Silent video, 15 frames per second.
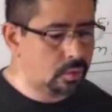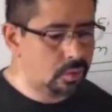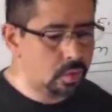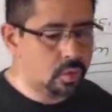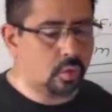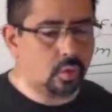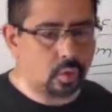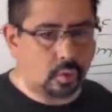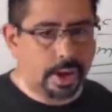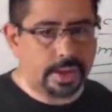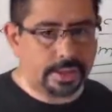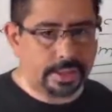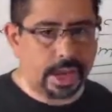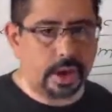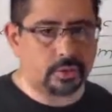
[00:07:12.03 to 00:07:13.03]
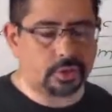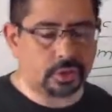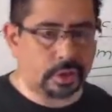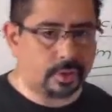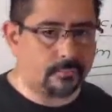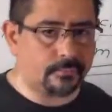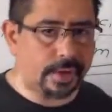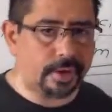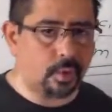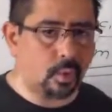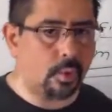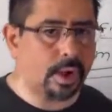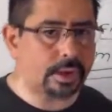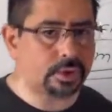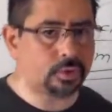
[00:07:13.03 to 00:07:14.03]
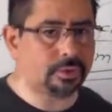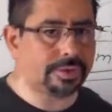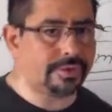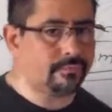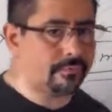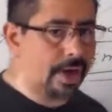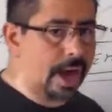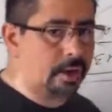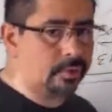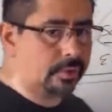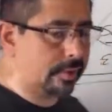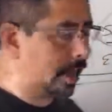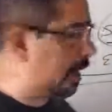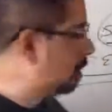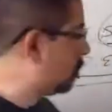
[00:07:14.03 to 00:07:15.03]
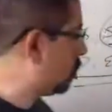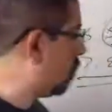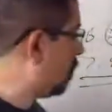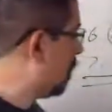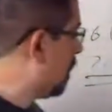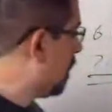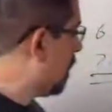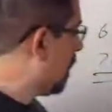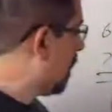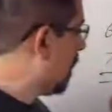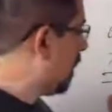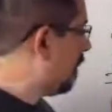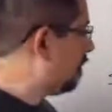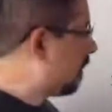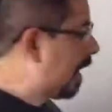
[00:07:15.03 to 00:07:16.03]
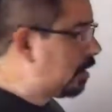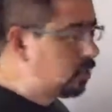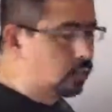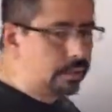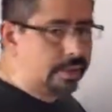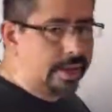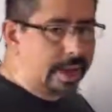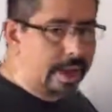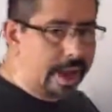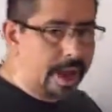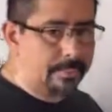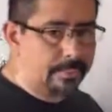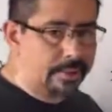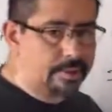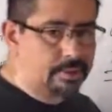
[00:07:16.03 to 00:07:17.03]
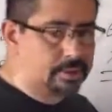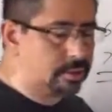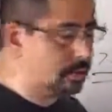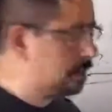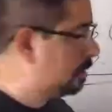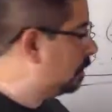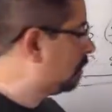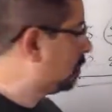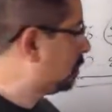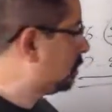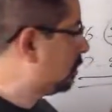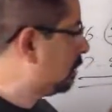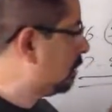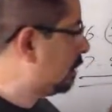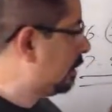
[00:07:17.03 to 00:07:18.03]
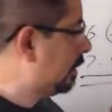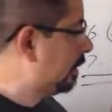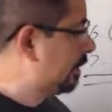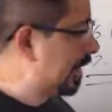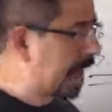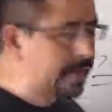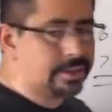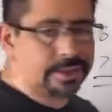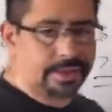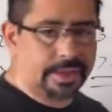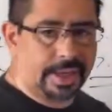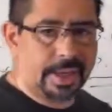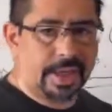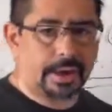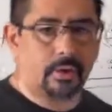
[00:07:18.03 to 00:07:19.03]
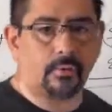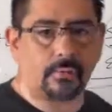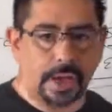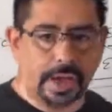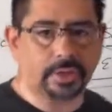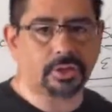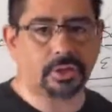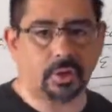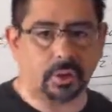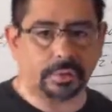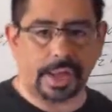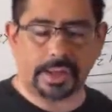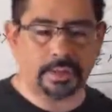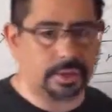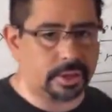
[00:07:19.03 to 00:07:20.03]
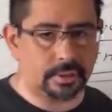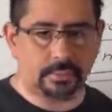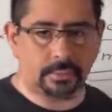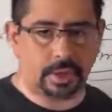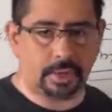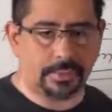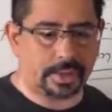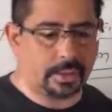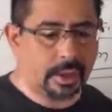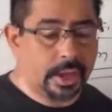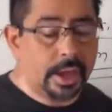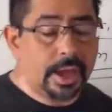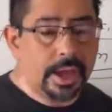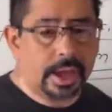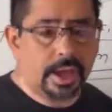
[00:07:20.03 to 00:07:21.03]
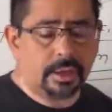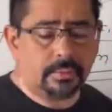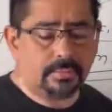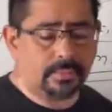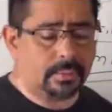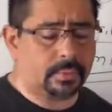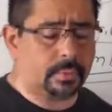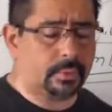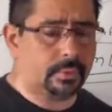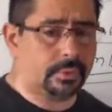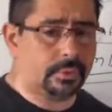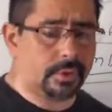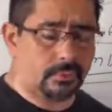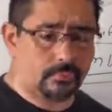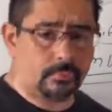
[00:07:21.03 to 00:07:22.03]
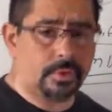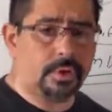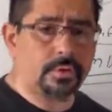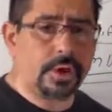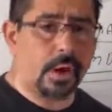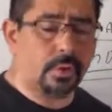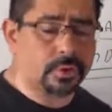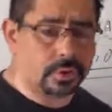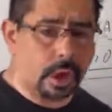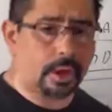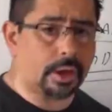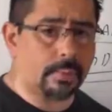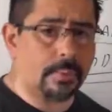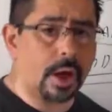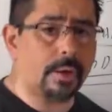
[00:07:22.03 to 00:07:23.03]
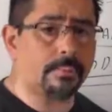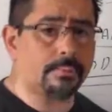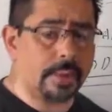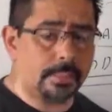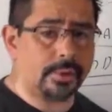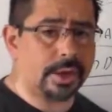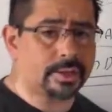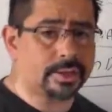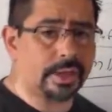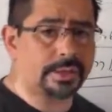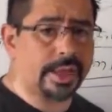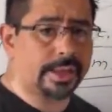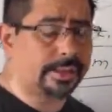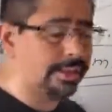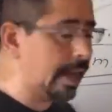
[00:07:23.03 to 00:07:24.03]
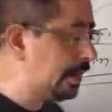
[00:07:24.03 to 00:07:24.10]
Google right now is trying to find a way to devalue that. So if that usually happens, that's the end of SEO. That's it. You know what I mean? And the fear that I was talking about, remember I said that